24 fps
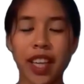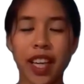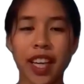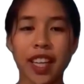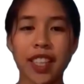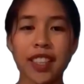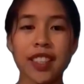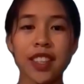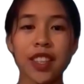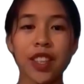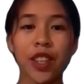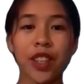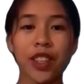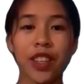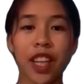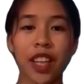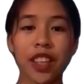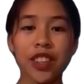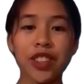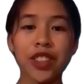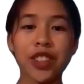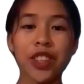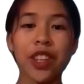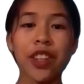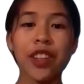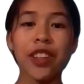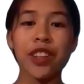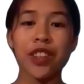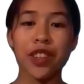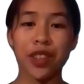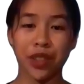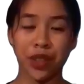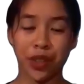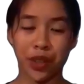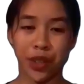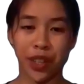is connection
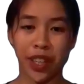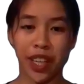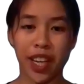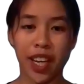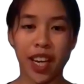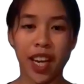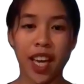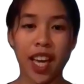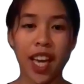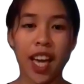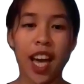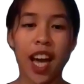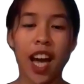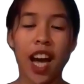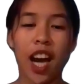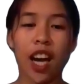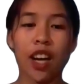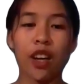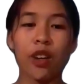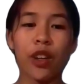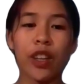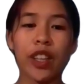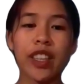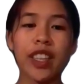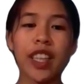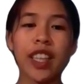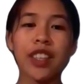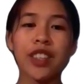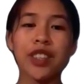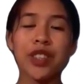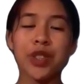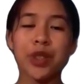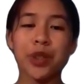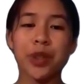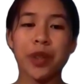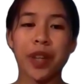theory.
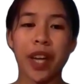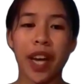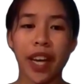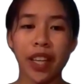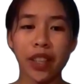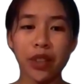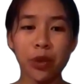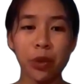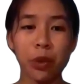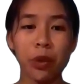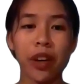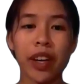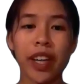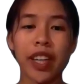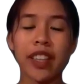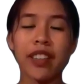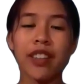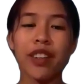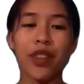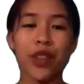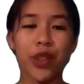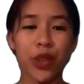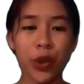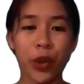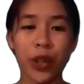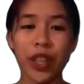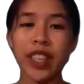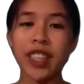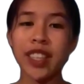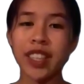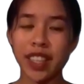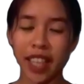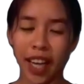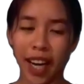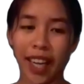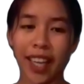According to Edward
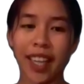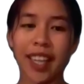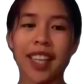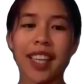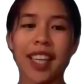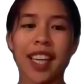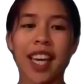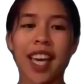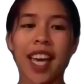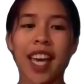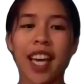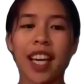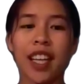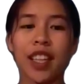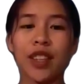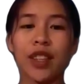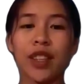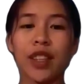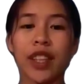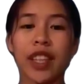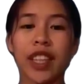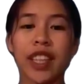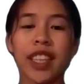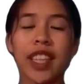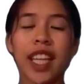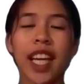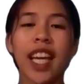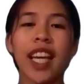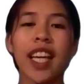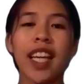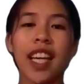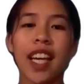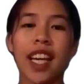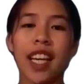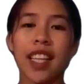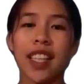Thorndike,
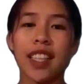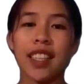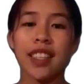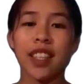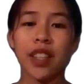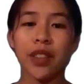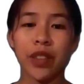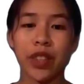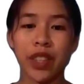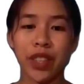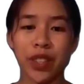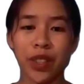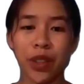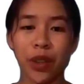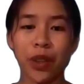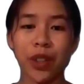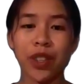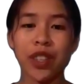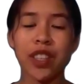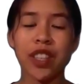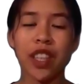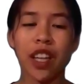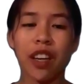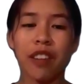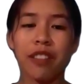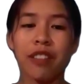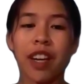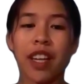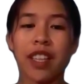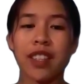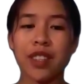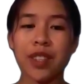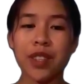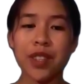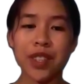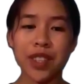learning is a result of
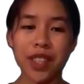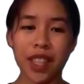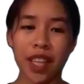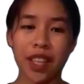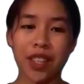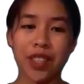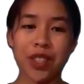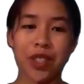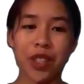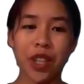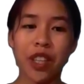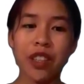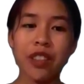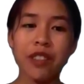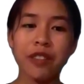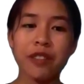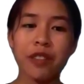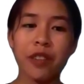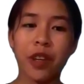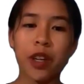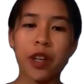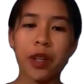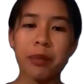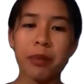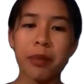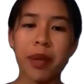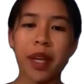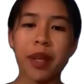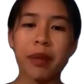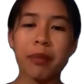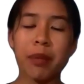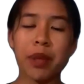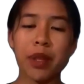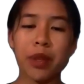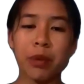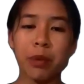association
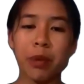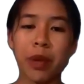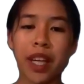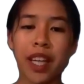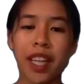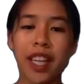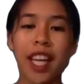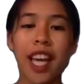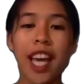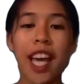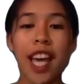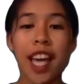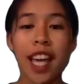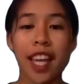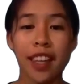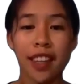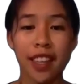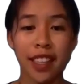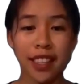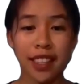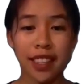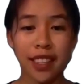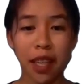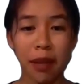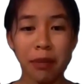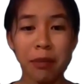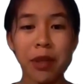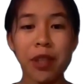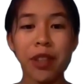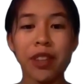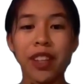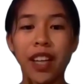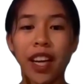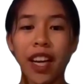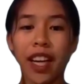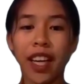forming between the
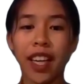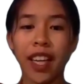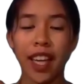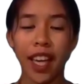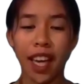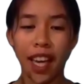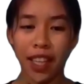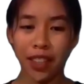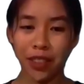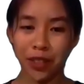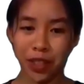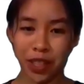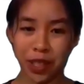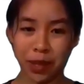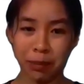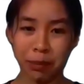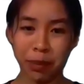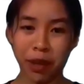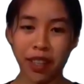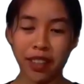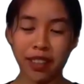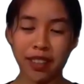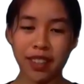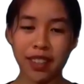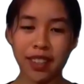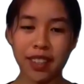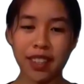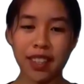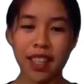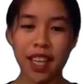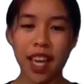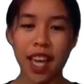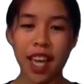stimuli and response.